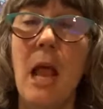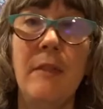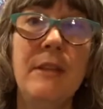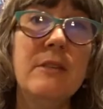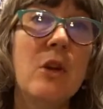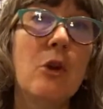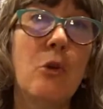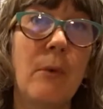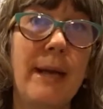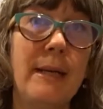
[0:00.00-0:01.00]
And these are
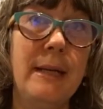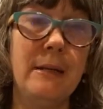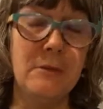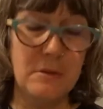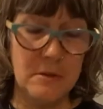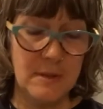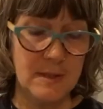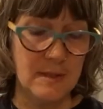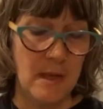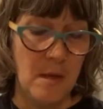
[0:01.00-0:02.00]
great
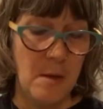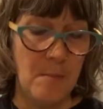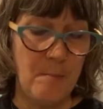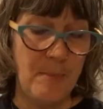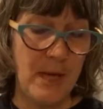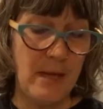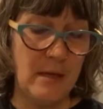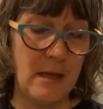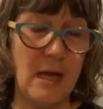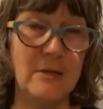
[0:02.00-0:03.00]
needles, but
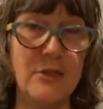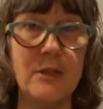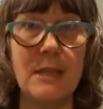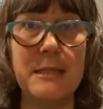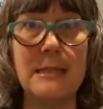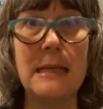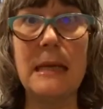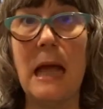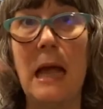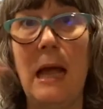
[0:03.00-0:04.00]
as you can
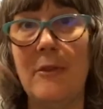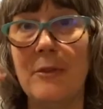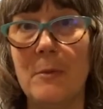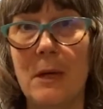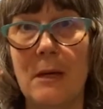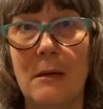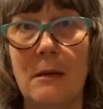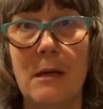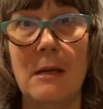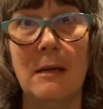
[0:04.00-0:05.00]
see, I have to
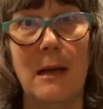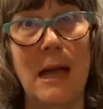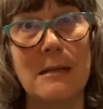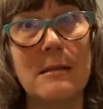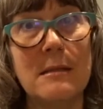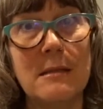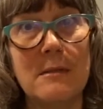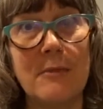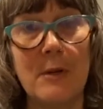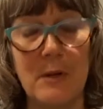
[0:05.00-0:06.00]
wear
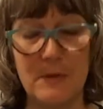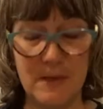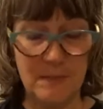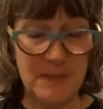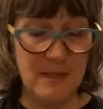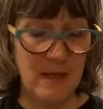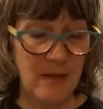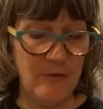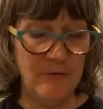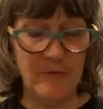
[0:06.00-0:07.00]
glasses for close-up
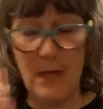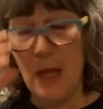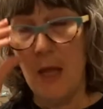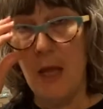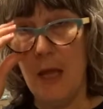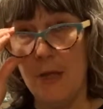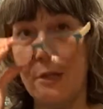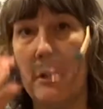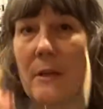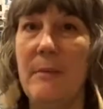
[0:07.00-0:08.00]
stuff. It
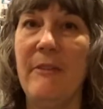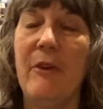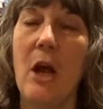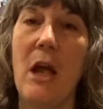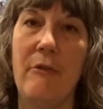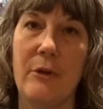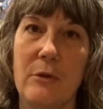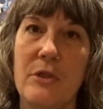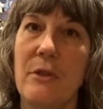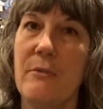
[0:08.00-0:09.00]
took me forever
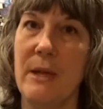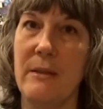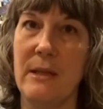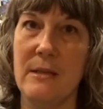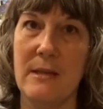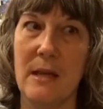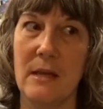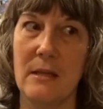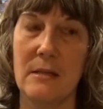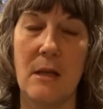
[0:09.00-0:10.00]
to thread these
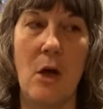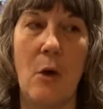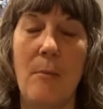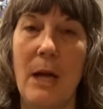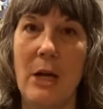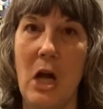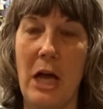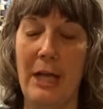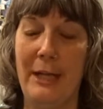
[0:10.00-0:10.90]
things. Oh my God.